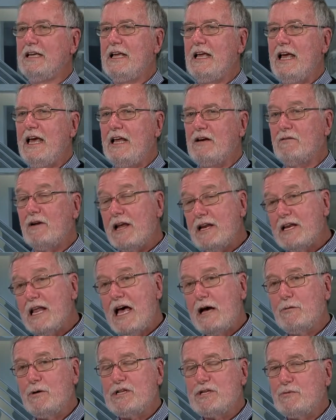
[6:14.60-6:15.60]
And right
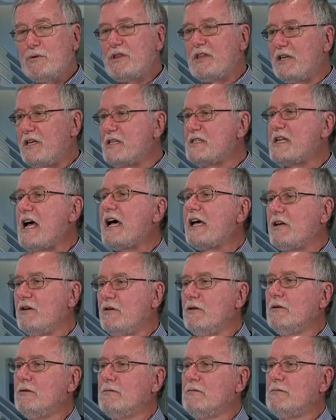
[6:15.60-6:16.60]
now it's with the
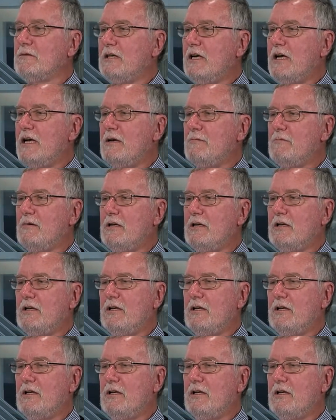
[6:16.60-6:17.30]
designer, um,